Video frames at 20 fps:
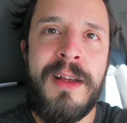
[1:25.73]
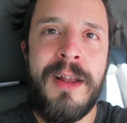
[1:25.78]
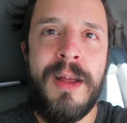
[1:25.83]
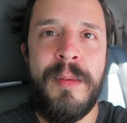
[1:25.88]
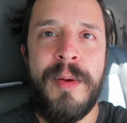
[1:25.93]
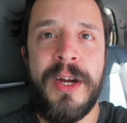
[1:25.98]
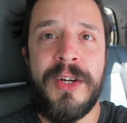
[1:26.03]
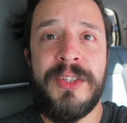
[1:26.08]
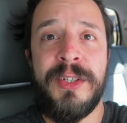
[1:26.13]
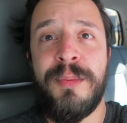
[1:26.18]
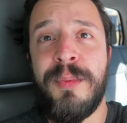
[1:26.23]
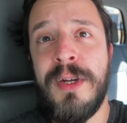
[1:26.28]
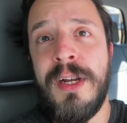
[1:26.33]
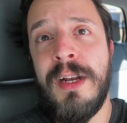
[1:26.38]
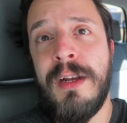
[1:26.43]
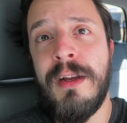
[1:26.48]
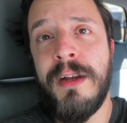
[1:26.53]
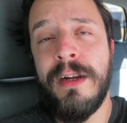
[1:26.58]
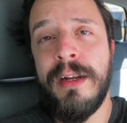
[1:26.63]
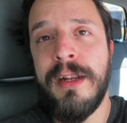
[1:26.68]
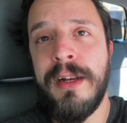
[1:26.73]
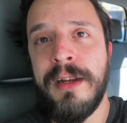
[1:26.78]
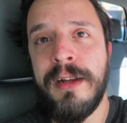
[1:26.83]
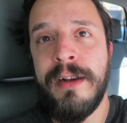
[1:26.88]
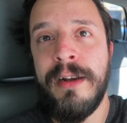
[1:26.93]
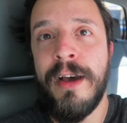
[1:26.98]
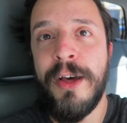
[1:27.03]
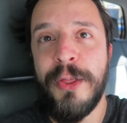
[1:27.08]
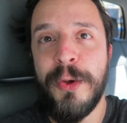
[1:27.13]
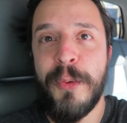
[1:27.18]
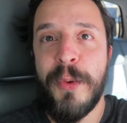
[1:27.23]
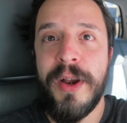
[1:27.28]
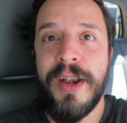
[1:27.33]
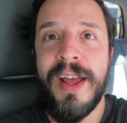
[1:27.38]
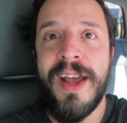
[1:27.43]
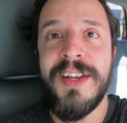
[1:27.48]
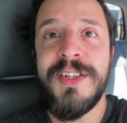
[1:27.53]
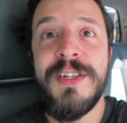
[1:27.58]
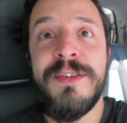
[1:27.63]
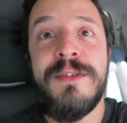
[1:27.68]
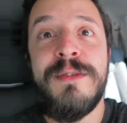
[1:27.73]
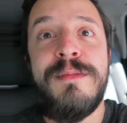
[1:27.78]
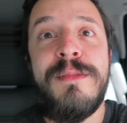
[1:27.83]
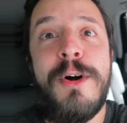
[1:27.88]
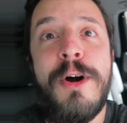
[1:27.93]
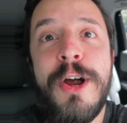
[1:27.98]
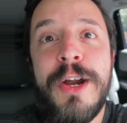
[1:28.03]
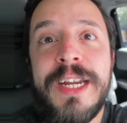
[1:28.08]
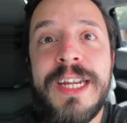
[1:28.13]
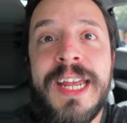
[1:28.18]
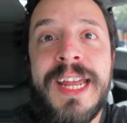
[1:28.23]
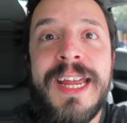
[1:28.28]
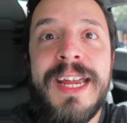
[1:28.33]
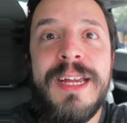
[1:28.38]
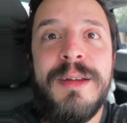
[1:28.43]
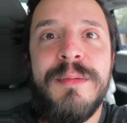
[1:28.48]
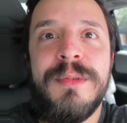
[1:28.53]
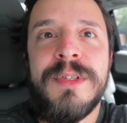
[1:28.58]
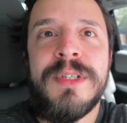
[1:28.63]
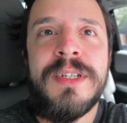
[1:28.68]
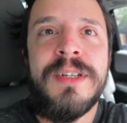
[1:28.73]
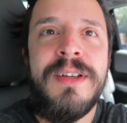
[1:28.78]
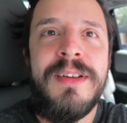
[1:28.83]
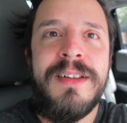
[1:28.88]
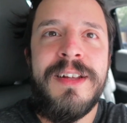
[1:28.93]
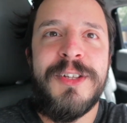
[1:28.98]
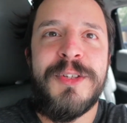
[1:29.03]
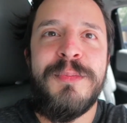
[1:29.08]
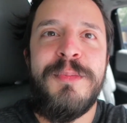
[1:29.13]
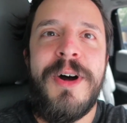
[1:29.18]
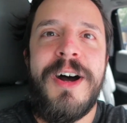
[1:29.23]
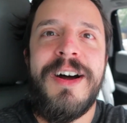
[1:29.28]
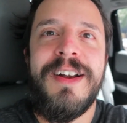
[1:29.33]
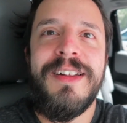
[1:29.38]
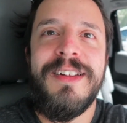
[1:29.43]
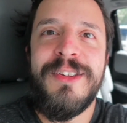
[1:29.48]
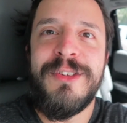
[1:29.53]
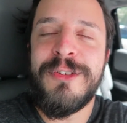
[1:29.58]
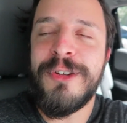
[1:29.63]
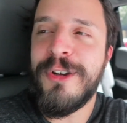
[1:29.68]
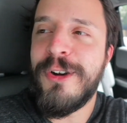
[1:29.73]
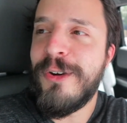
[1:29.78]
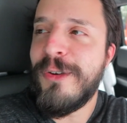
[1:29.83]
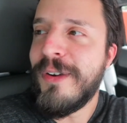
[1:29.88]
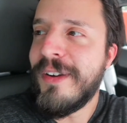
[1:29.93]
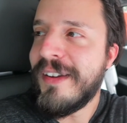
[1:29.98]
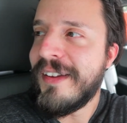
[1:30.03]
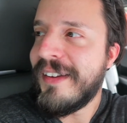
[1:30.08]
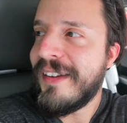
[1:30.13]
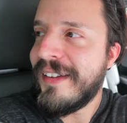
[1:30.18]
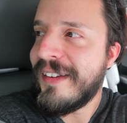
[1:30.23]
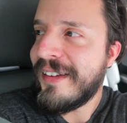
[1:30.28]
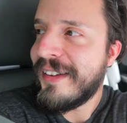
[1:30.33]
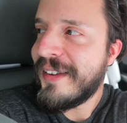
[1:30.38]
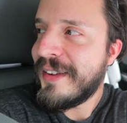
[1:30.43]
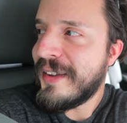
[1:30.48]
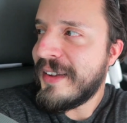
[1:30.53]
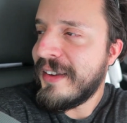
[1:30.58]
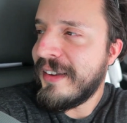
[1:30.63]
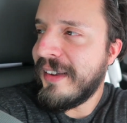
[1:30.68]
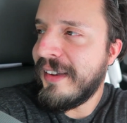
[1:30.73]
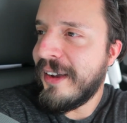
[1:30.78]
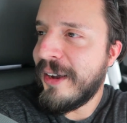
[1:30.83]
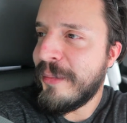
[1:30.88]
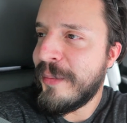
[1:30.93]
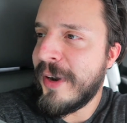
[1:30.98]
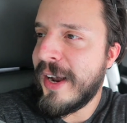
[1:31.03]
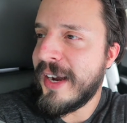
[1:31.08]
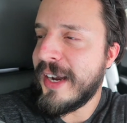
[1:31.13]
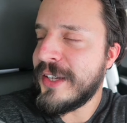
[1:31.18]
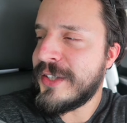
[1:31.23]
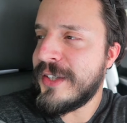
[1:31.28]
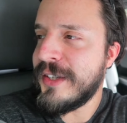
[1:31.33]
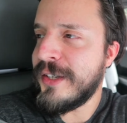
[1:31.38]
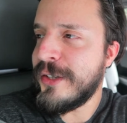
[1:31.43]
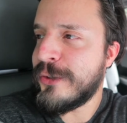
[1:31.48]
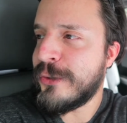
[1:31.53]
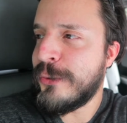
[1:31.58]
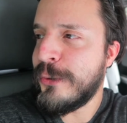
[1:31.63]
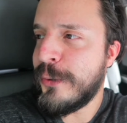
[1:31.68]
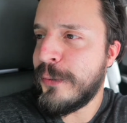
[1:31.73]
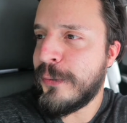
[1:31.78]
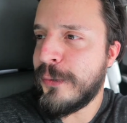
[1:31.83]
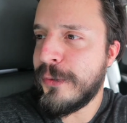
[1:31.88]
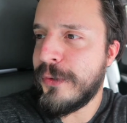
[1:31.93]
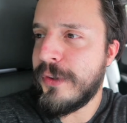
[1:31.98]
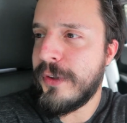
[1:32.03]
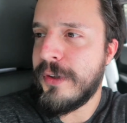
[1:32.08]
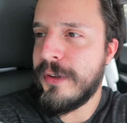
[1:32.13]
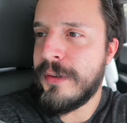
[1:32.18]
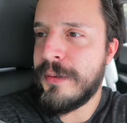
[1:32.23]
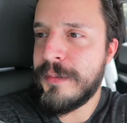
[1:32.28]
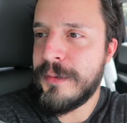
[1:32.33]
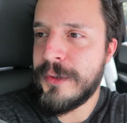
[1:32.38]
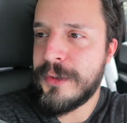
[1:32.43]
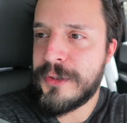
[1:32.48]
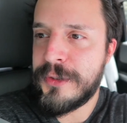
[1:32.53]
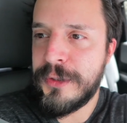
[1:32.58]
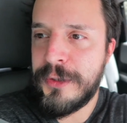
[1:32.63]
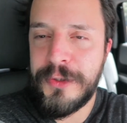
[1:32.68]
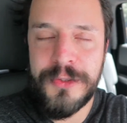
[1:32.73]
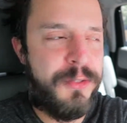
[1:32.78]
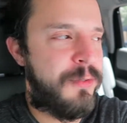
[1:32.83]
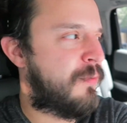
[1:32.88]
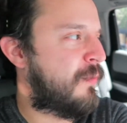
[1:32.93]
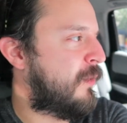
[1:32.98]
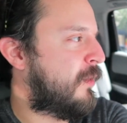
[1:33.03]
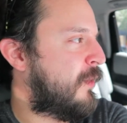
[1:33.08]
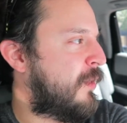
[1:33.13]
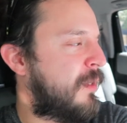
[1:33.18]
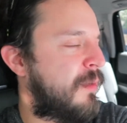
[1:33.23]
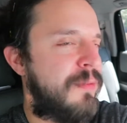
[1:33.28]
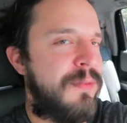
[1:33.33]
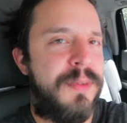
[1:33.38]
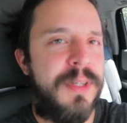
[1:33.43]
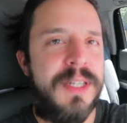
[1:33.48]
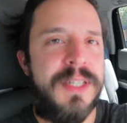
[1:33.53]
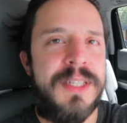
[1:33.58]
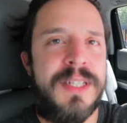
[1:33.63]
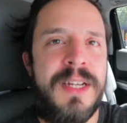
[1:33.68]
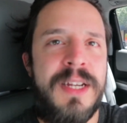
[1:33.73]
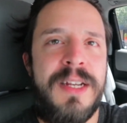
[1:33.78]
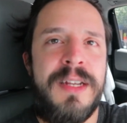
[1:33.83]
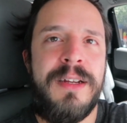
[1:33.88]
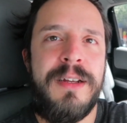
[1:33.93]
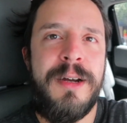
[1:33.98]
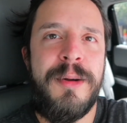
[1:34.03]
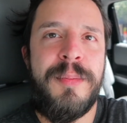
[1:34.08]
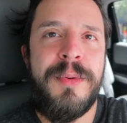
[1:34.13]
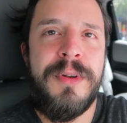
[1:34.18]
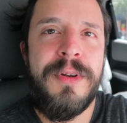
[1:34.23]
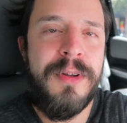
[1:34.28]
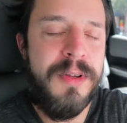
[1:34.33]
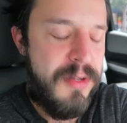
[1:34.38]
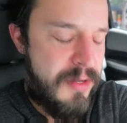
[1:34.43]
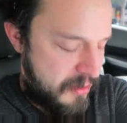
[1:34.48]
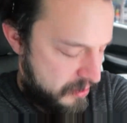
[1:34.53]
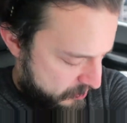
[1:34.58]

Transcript: I'm actually planning on getting another one that has even more games that's modded, so yeah, but I guess it is cool for the nostalgia feeling of like standing up and